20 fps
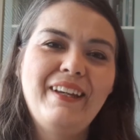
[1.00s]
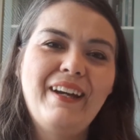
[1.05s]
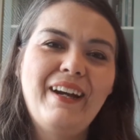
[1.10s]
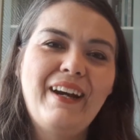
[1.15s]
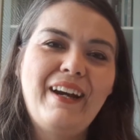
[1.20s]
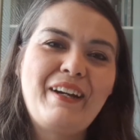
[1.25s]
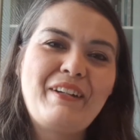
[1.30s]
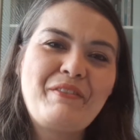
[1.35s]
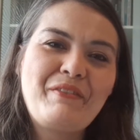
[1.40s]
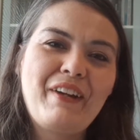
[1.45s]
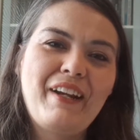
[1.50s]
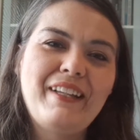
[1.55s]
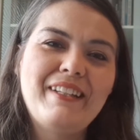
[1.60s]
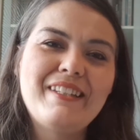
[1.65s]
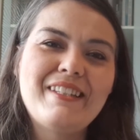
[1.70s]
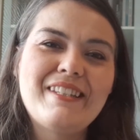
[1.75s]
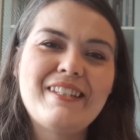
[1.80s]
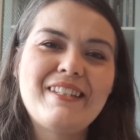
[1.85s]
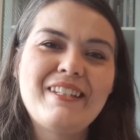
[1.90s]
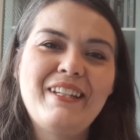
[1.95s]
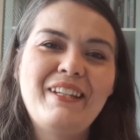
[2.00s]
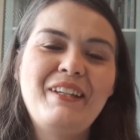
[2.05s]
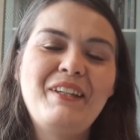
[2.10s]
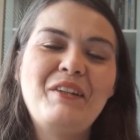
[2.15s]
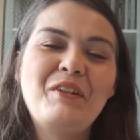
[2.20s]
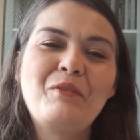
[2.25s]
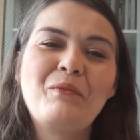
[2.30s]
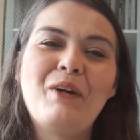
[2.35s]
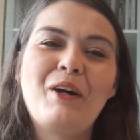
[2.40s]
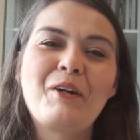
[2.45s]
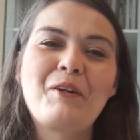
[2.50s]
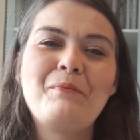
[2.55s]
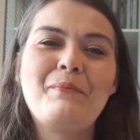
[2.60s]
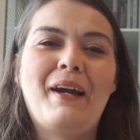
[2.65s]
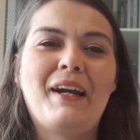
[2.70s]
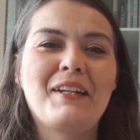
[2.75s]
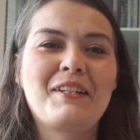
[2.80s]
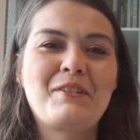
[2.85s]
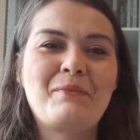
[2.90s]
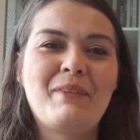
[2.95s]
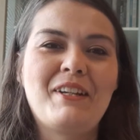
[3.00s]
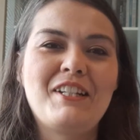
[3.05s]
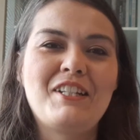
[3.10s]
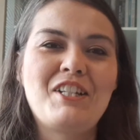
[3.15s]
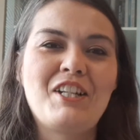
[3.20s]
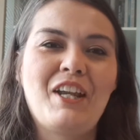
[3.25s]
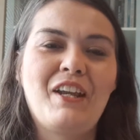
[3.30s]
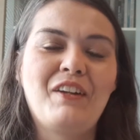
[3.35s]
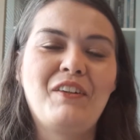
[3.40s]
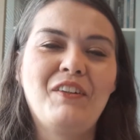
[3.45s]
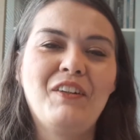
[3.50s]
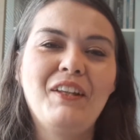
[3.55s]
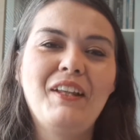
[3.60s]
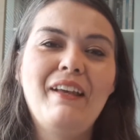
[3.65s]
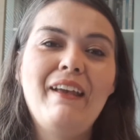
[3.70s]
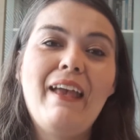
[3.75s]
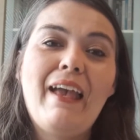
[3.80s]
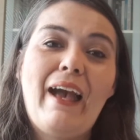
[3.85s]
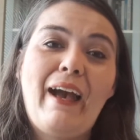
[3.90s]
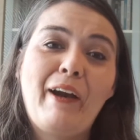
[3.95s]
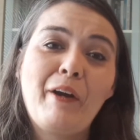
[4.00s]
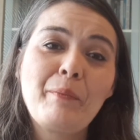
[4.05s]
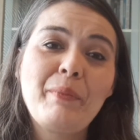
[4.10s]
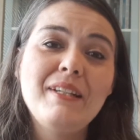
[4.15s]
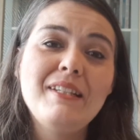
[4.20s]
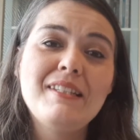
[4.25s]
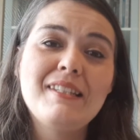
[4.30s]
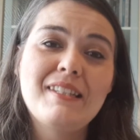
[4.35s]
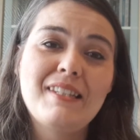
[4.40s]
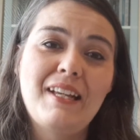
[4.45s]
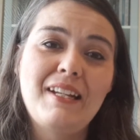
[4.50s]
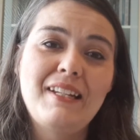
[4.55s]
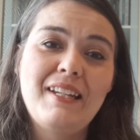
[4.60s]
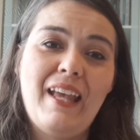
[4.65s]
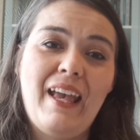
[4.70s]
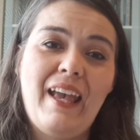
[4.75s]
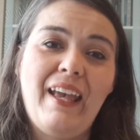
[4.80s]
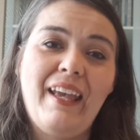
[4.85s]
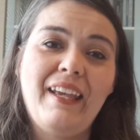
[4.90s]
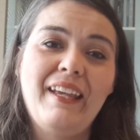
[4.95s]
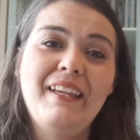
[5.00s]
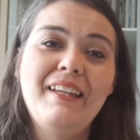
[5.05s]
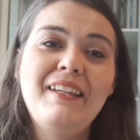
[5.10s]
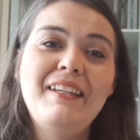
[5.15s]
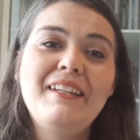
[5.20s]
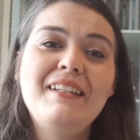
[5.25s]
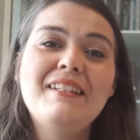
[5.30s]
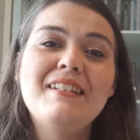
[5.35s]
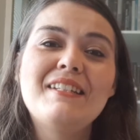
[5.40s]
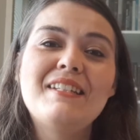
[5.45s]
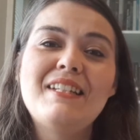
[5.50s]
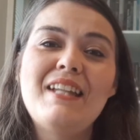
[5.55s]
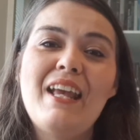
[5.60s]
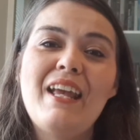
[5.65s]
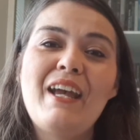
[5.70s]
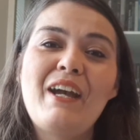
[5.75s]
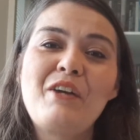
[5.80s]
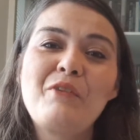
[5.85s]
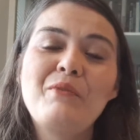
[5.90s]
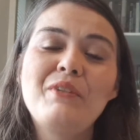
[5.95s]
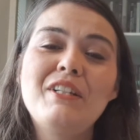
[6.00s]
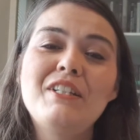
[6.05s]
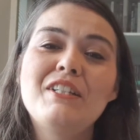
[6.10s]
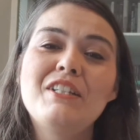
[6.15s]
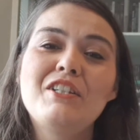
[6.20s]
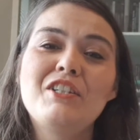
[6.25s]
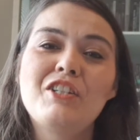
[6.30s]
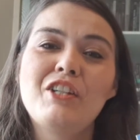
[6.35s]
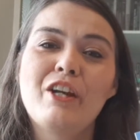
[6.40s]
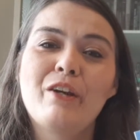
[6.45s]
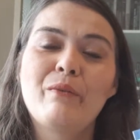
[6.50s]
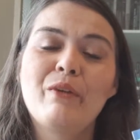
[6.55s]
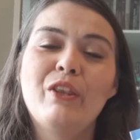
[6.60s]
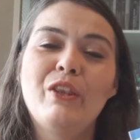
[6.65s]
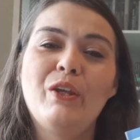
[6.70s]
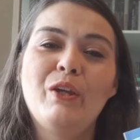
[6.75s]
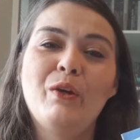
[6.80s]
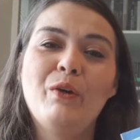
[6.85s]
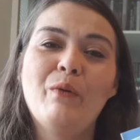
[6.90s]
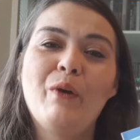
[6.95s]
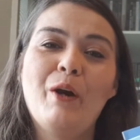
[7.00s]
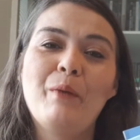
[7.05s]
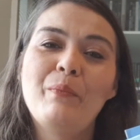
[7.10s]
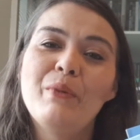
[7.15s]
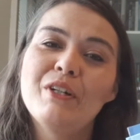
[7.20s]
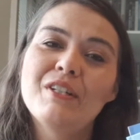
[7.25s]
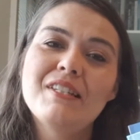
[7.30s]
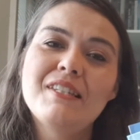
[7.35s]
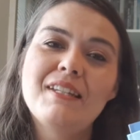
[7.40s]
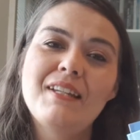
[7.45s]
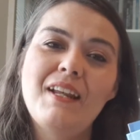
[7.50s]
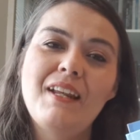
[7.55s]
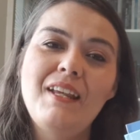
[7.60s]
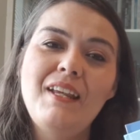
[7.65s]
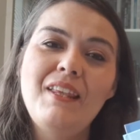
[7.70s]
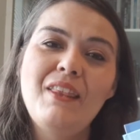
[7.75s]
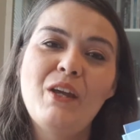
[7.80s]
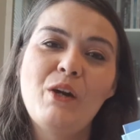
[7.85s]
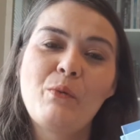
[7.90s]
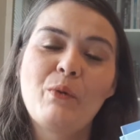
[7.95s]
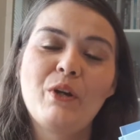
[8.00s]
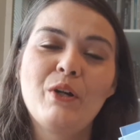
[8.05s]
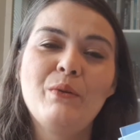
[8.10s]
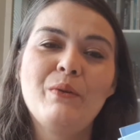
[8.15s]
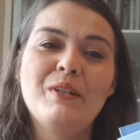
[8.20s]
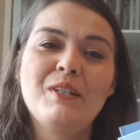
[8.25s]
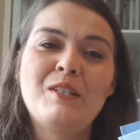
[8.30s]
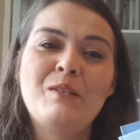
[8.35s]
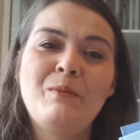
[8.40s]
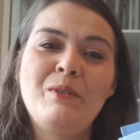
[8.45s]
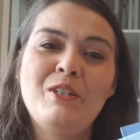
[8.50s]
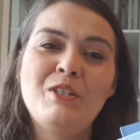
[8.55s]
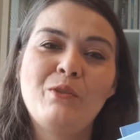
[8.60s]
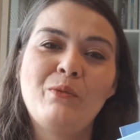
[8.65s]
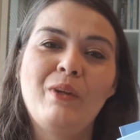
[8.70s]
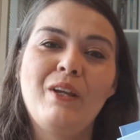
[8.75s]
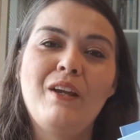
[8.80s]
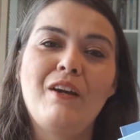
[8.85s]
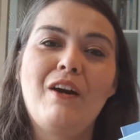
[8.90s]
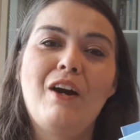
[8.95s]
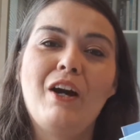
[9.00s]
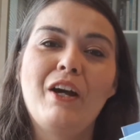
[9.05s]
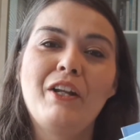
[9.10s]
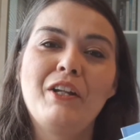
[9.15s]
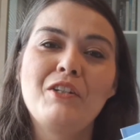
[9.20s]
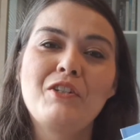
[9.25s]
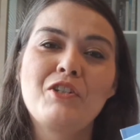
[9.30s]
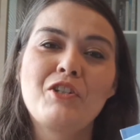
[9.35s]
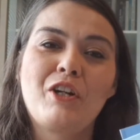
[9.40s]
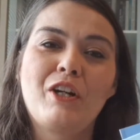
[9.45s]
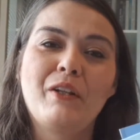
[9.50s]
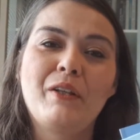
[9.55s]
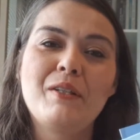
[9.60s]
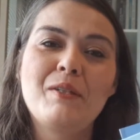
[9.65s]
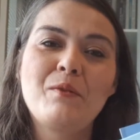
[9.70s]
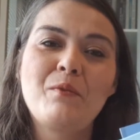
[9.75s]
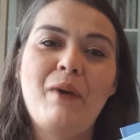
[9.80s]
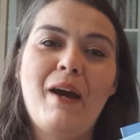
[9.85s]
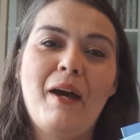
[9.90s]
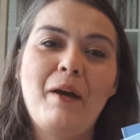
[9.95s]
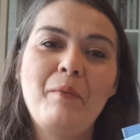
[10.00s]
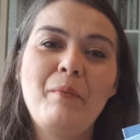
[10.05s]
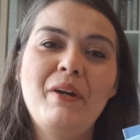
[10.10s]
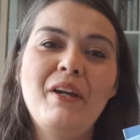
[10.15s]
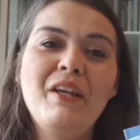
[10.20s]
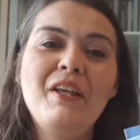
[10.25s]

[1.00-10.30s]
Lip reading: Hi friends, welcome back to my channel. Happy Sunday. Today I wanted to share with you a book study that we're going to be doing on Charlotte's Web.